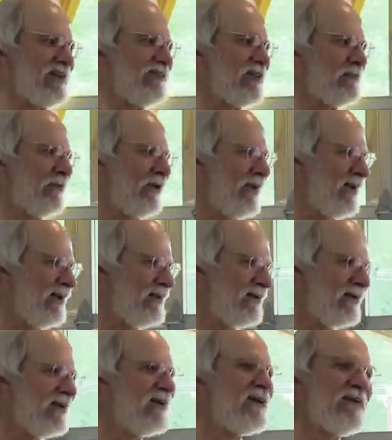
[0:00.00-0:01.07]
leaving the planet,
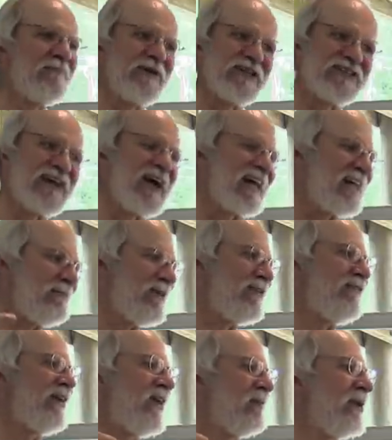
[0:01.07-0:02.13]
but it's not going to be
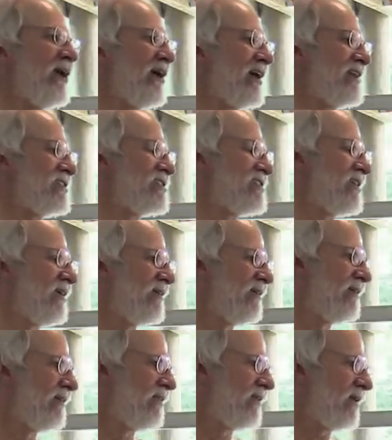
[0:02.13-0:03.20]
available to us.
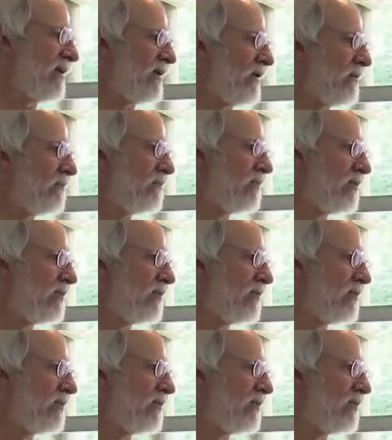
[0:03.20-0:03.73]
You know,